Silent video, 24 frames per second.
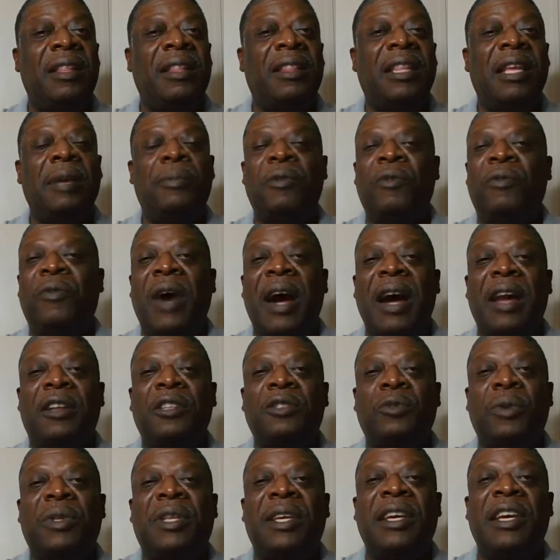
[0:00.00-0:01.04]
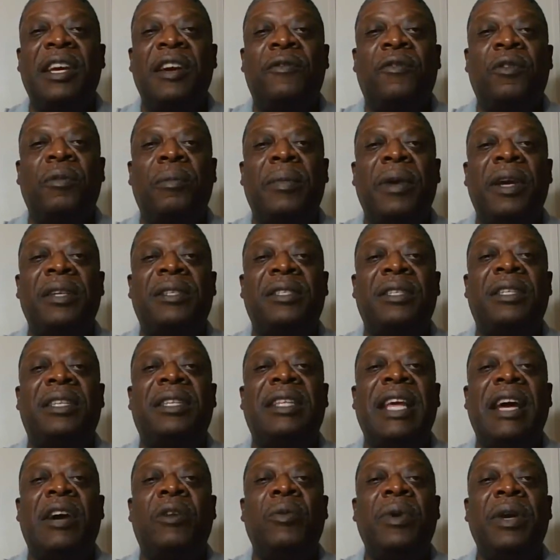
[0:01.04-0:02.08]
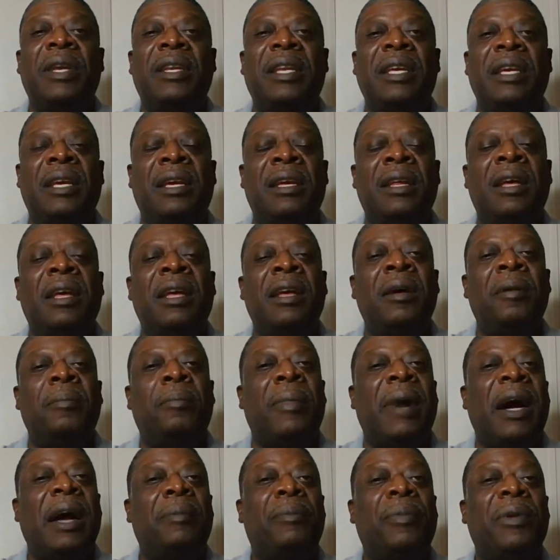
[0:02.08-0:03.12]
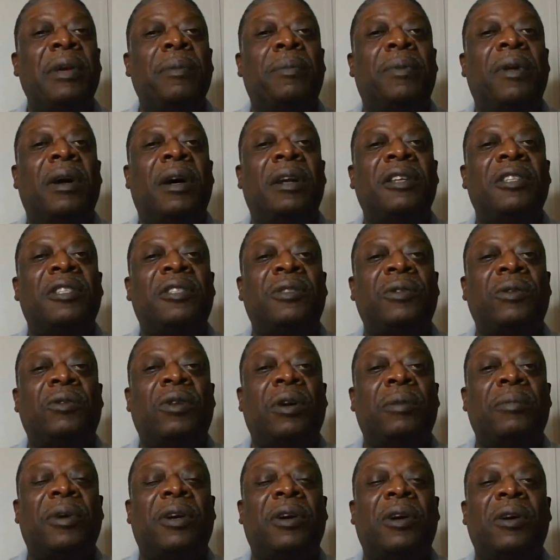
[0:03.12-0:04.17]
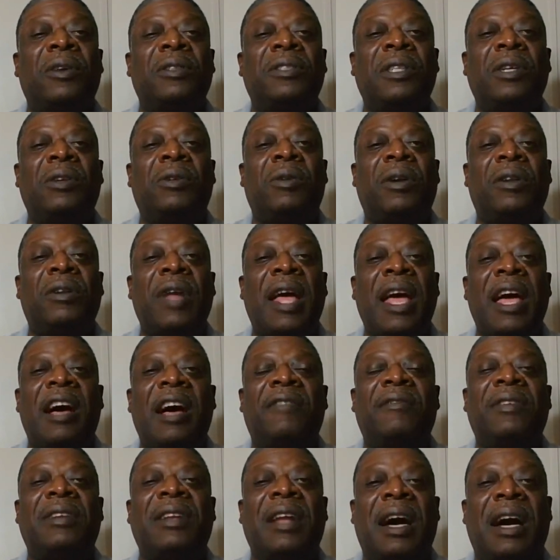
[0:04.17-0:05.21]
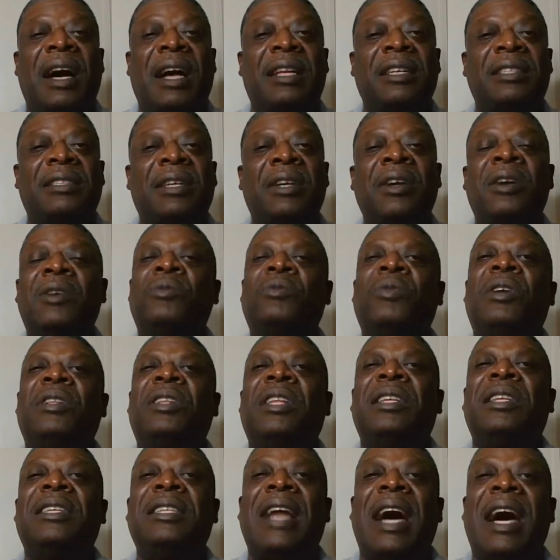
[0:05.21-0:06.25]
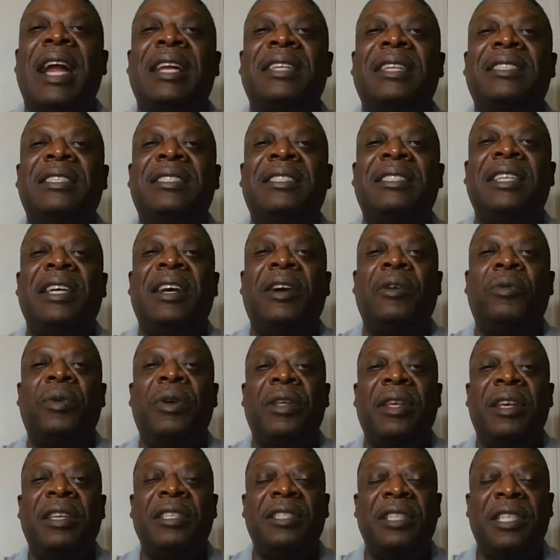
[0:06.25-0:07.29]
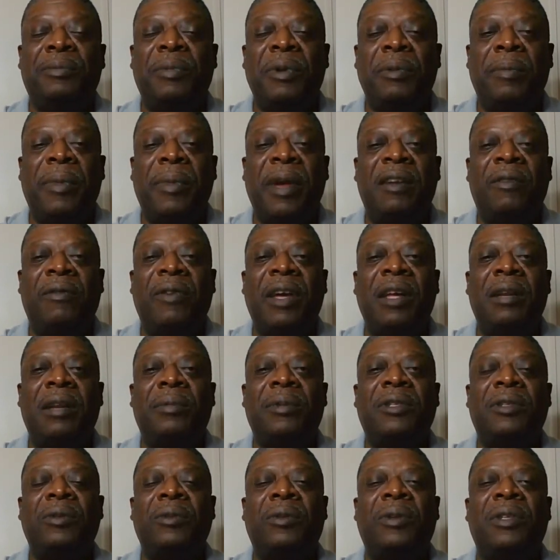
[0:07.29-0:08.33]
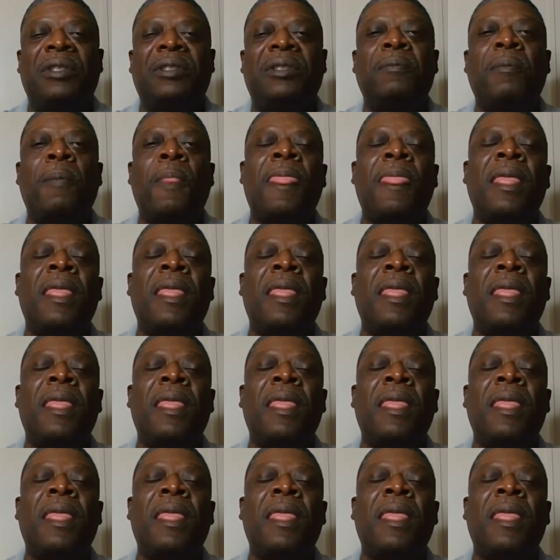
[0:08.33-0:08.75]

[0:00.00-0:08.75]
They provide us with the information that we need. My people are destroyed because they don't have knowledge. Well, the knowledge is there. We, it's been made available to us.